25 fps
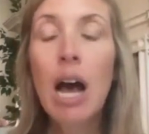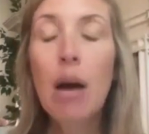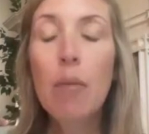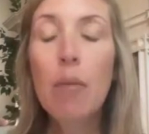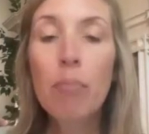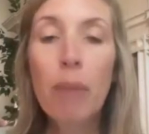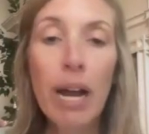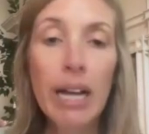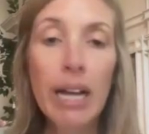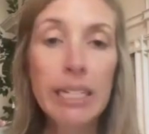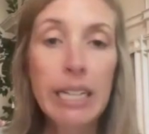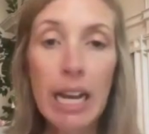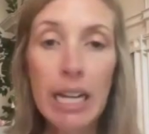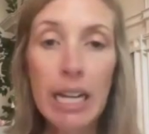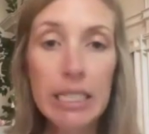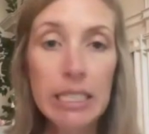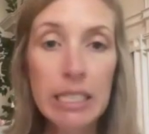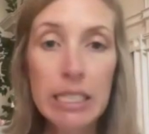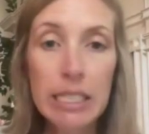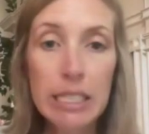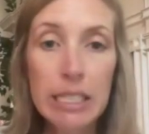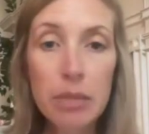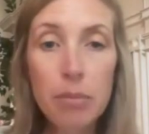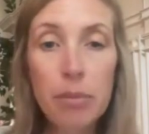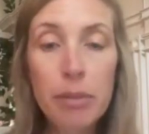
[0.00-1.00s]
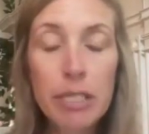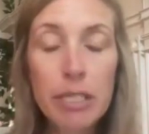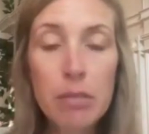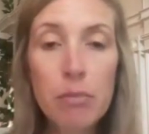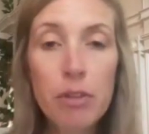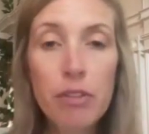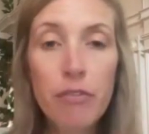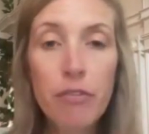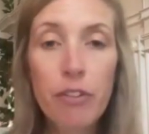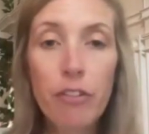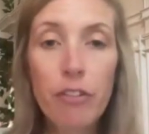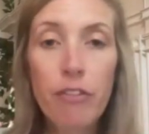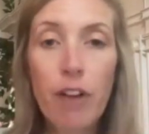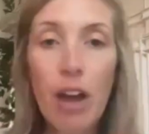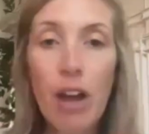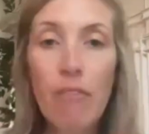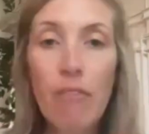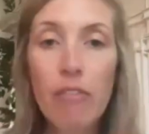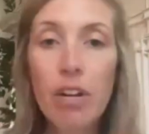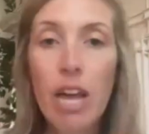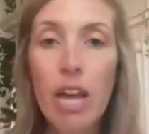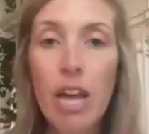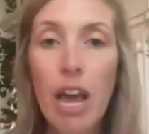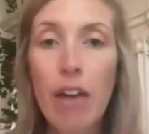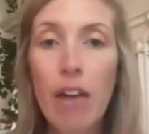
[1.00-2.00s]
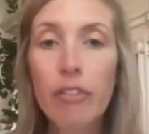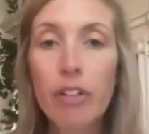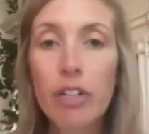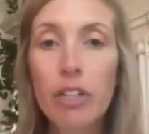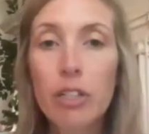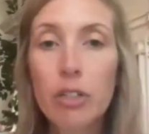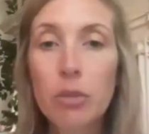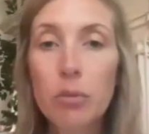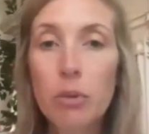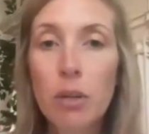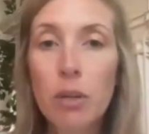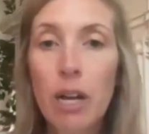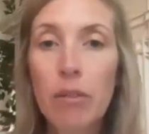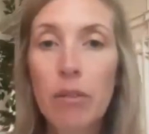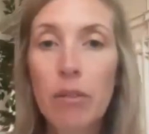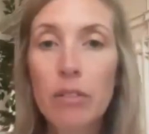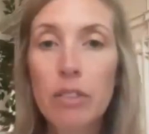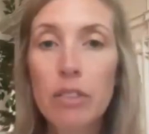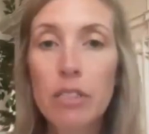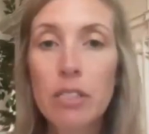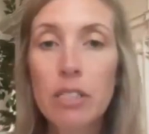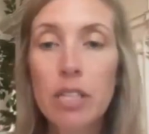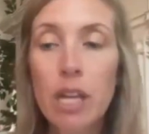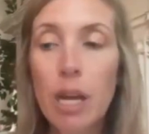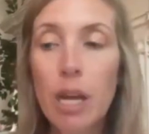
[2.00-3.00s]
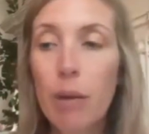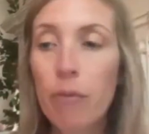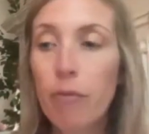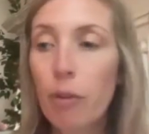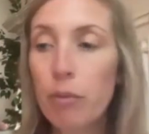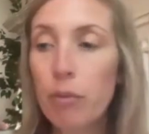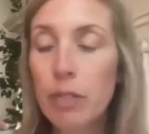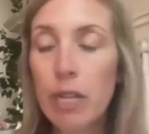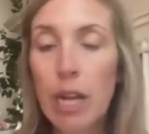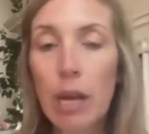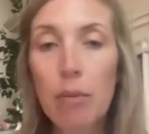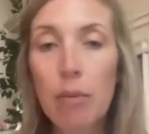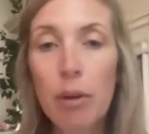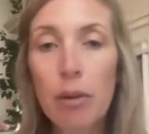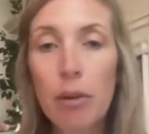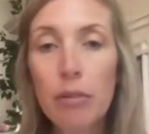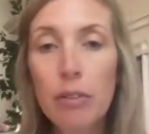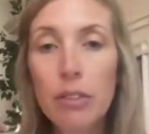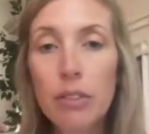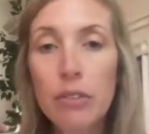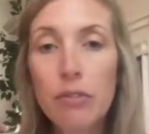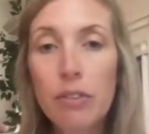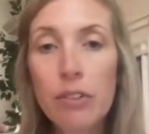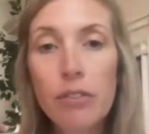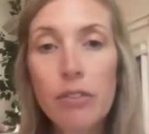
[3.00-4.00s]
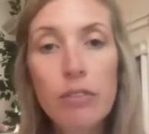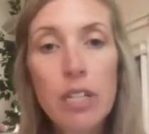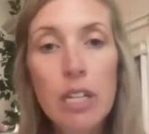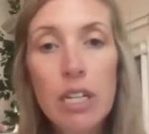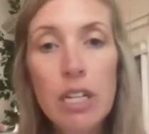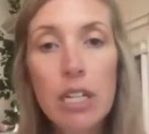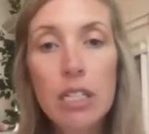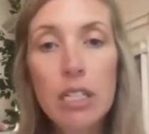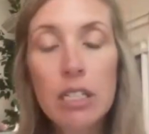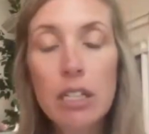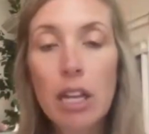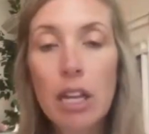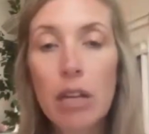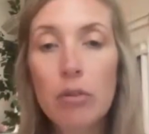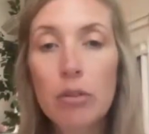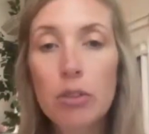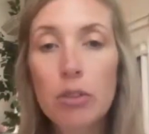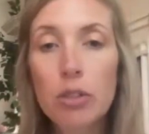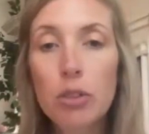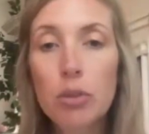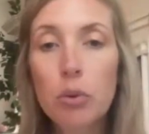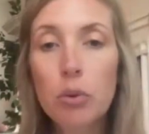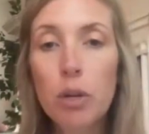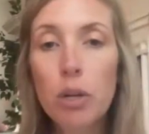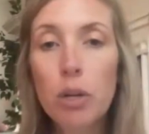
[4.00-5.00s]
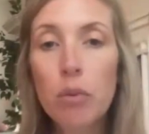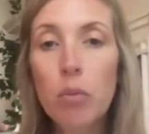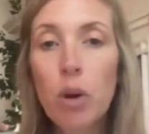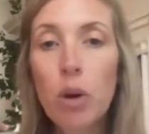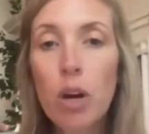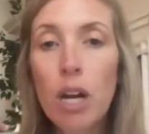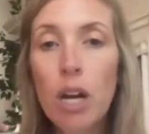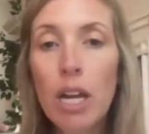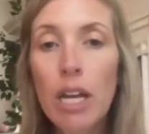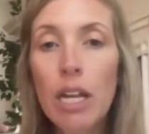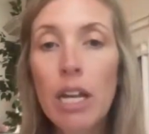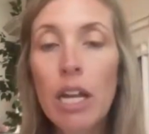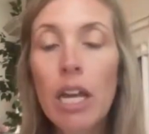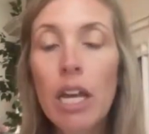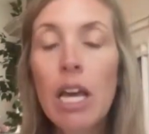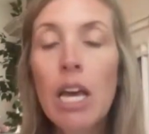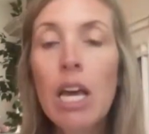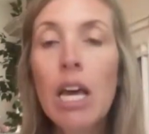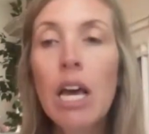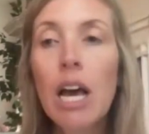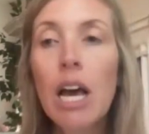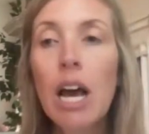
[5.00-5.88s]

my dad didn't speak to me for 5.5 years when I was, from the time I was 15 until I was 21.